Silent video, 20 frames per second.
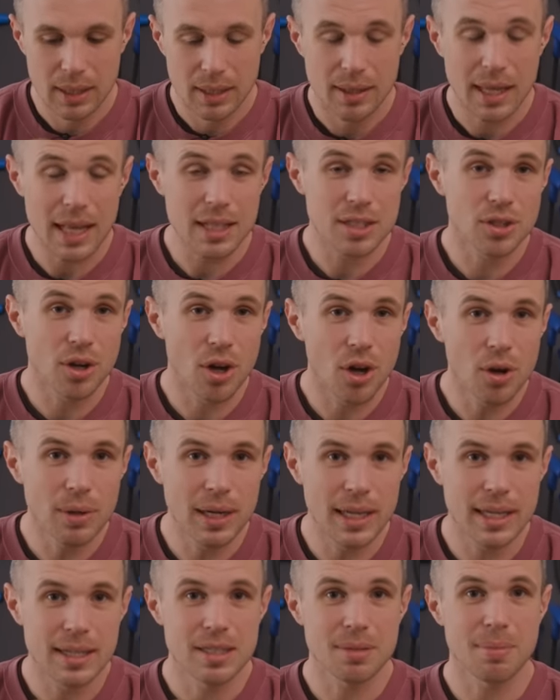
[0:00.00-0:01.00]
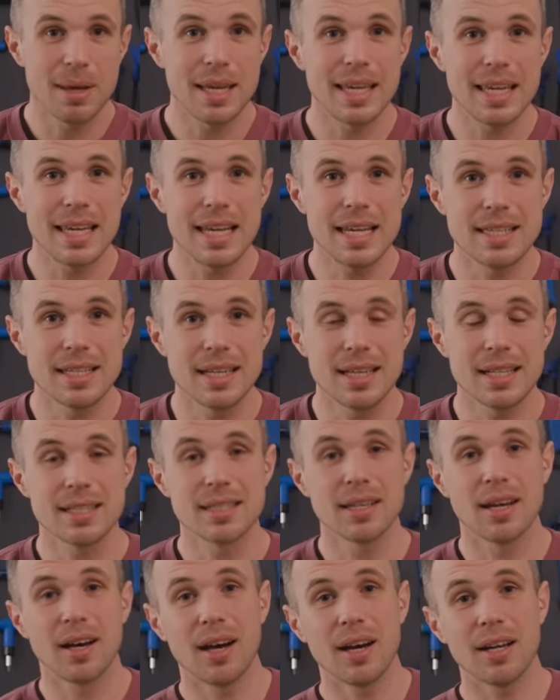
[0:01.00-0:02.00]
That's not only to make it easier
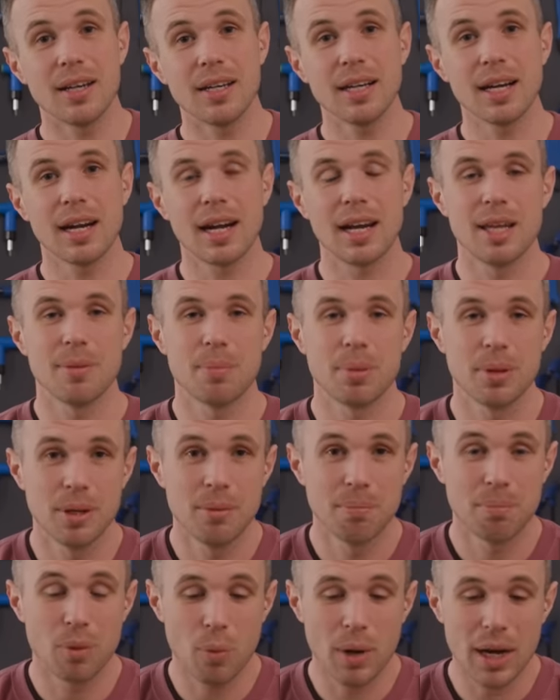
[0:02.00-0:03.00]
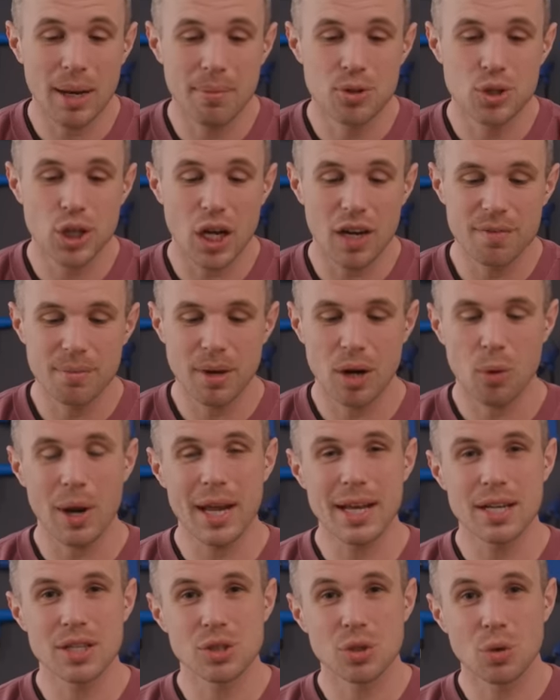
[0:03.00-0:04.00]
to unclip, but when I'm driving my
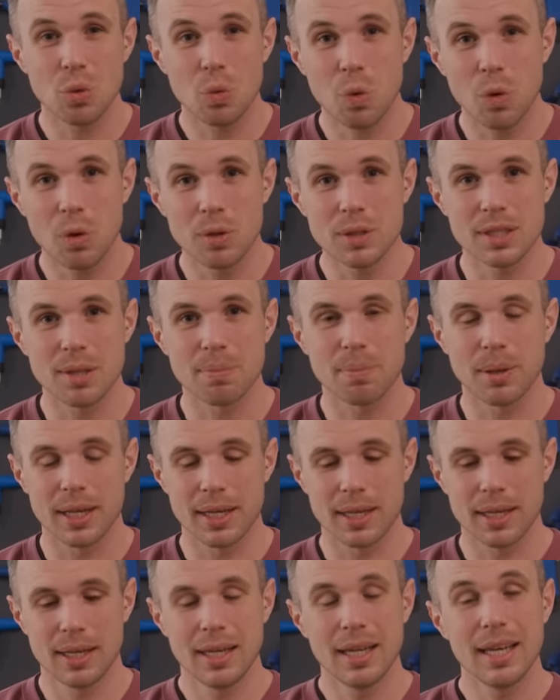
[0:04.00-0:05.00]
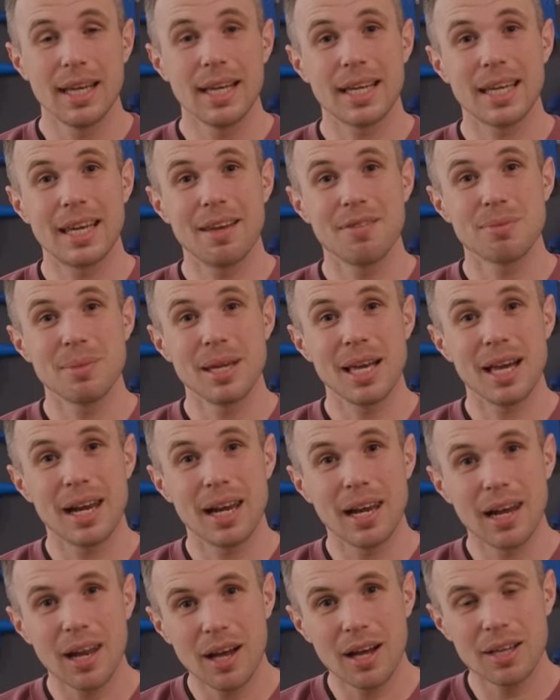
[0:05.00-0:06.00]
weight towards the bike, it gives me a
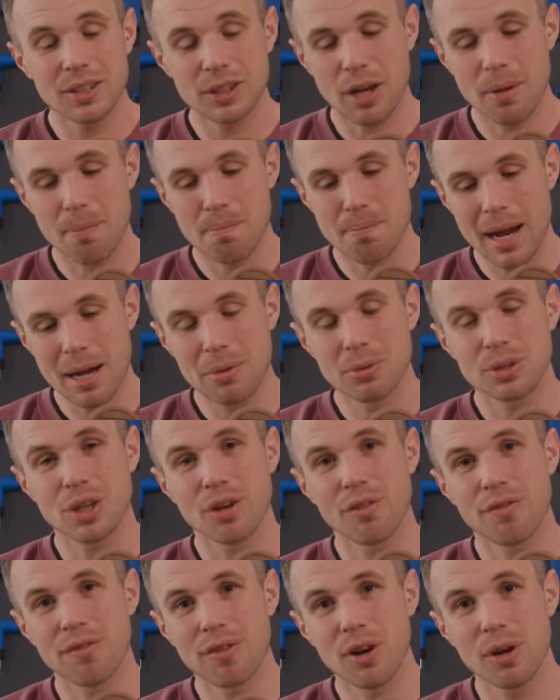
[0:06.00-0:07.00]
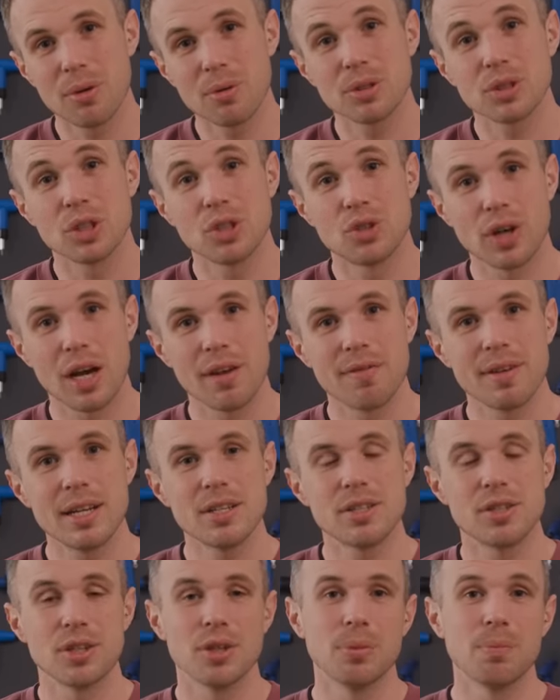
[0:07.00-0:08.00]
large amount of float to drive
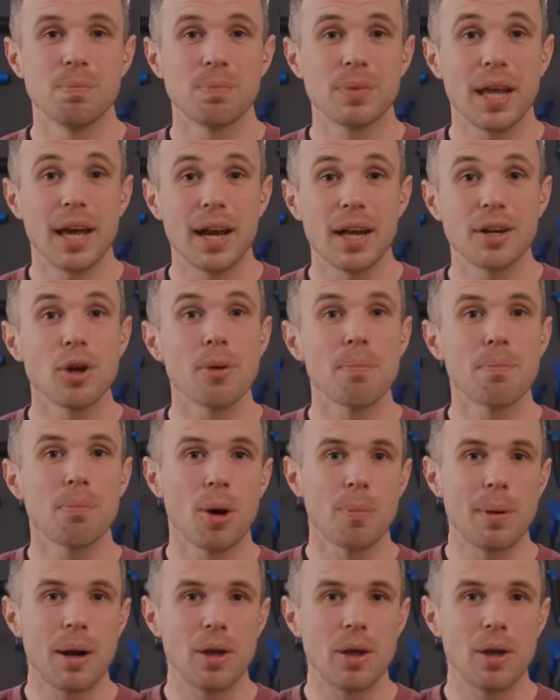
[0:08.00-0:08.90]
into and I don't pop